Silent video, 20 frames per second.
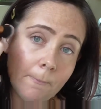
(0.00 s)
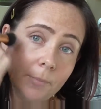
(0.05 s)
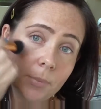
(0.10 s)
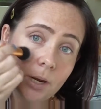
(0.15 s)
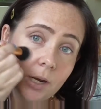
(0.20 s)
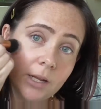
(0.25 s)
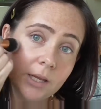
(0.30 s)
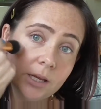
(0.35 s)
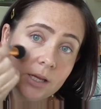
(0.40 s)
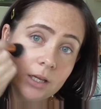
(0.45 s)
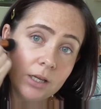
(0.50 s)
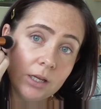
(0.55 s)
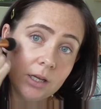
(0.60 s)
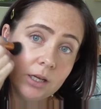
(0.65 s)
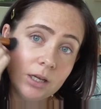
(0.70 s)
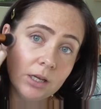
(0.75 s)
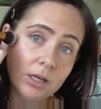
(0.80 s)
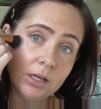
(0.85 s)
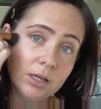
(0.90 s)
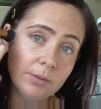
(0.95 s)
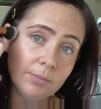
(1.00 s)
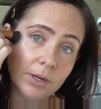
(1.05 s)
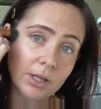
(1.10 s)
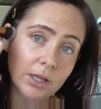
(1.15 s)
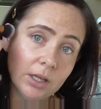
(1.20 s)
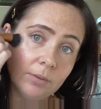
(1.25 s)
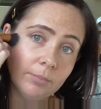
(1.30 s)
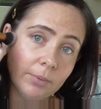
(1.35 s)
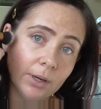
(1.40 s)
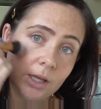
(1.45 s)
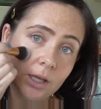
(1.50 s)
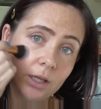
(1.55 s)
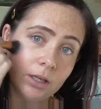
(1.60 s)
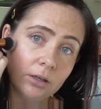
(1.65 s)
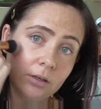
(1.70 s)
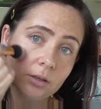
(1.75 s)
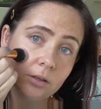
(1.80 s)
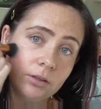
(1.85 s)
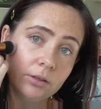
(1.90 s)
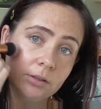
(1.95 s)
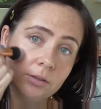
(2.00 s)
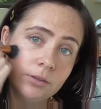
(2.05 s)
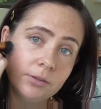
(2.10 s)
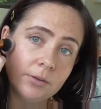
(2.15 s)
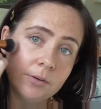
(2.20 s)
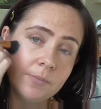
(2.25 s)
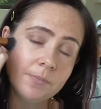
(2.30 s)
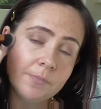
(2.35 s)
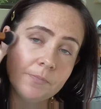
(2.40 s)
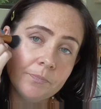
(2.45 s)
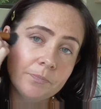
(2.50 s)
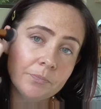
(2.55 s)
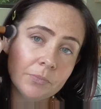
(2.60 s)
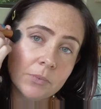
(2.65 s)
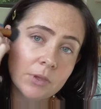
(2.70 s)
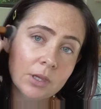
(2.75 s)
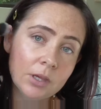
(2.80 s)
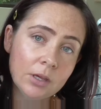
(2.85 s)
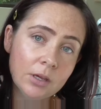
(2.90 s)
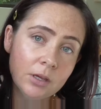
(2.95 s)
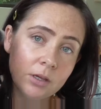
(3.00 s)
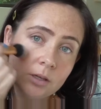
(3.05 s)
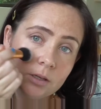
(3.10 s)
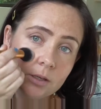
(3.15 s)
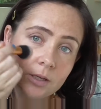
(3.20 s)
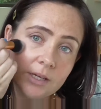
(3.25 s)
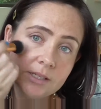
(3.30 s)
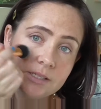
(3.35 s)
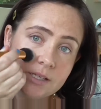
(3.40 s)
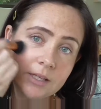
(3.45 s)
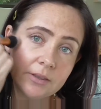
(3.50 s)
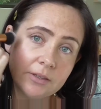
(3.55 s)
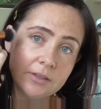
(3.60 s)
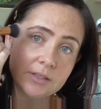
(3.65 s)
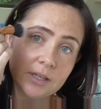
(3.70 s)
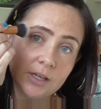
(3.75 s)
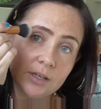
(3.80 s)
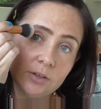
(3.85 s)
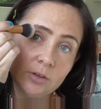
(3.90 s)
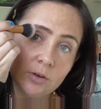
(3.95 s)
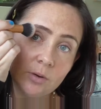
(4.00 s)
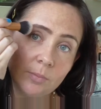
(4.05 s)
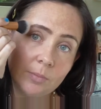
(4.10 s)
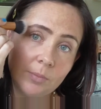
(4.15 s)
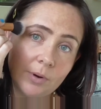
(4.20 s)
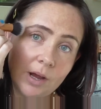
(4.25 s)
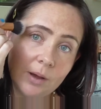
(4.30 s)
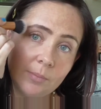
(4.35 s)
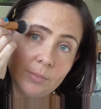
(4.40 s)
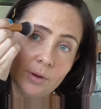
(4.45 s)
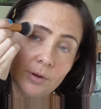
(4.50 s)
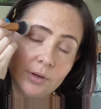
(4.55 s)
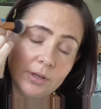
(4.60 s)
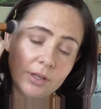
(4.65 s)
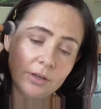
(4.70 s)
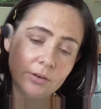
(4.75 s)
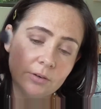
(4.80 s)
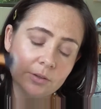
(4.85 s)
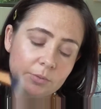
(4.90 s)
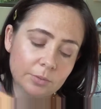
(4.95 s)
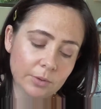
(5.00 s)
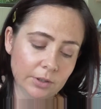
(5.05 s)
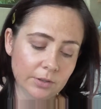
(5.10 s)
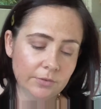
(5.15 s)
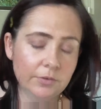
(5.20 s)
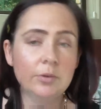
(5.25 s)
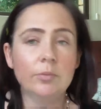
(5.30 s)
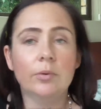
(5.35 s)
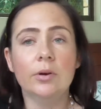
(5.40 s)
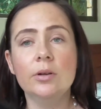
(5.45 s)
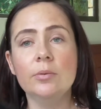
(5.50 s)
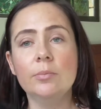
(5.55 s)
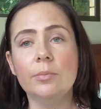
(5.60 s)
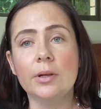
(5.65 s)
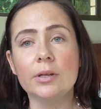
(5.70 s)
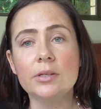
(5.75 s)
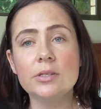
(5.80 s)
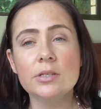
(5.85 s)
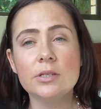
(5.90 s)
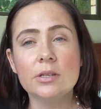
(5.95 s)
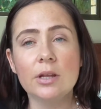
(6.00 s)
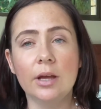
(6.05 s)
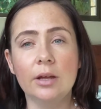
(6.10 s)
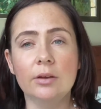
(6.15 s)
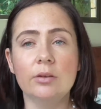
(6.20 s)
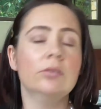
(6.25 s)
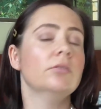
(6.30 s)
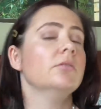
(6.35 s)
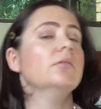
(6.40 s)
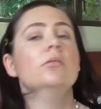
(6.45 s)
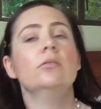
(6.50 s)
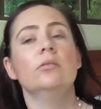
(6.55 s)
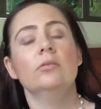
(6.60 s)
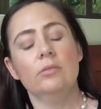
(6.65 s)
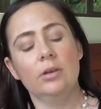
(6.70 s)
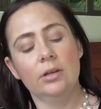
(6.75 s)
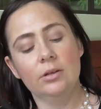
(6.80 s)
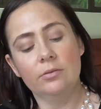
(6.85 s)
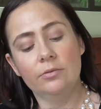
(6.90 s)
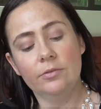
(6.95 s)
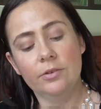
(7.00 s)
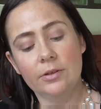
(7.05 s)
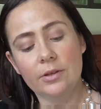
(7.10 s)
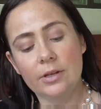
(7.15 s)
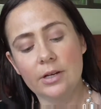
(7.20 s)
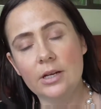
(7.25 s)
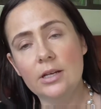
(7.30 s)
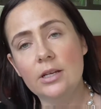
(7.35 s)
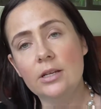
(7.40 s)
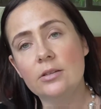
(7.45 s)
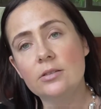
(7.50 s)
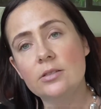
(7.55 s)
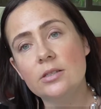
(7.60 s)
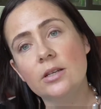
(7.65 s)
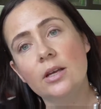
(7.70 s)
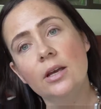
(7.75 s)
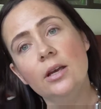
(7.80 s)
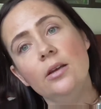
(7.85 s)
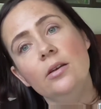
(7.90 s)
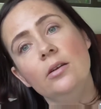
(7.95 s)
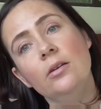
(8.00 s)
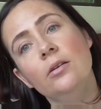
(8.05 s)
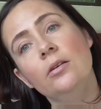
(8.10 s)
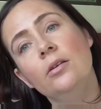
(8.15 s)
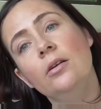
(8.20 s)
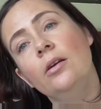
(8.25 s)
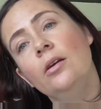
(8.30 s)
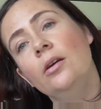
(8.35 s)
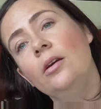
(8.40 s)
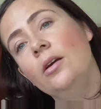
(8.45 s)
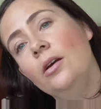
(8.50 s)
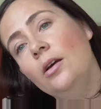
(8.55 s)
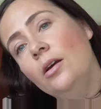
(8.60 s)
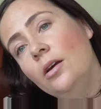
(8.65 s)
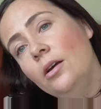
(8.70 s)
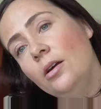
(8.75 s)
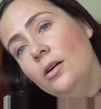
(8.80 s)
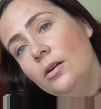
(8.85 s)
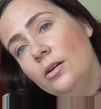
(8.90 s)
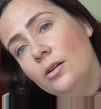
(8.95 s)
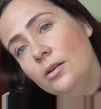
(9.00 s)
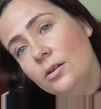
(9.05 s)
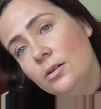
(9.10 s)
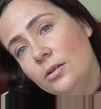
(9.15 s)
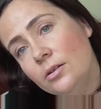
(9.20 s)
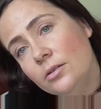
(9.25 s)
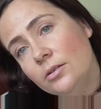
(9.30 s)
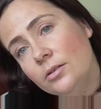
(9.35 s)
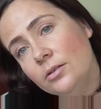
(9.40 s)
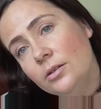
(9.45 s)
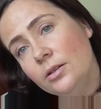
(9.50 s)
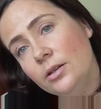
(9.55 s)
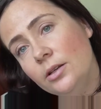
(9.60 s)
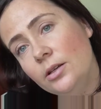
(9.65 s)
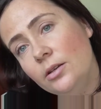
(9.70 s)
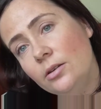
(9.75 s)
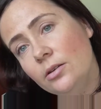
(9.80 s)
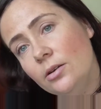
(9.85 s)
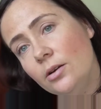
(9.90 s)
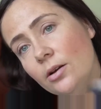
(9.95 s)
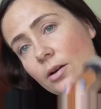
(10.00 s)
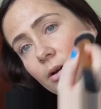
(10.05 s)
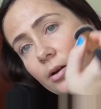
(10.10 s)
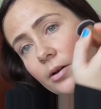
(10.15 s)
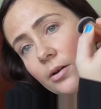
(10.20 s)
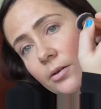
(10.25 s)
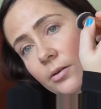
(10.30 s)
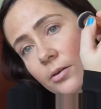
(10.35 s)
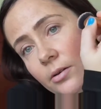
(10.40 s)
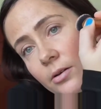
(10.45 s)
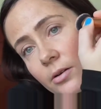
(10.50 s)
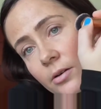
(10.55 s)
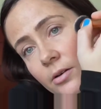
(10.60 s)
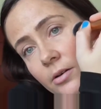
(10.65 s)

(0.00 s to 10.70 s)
blend, blend, blend. Can take this under your brow bone here as well if you want, but I don't feel that I need it today. There you go.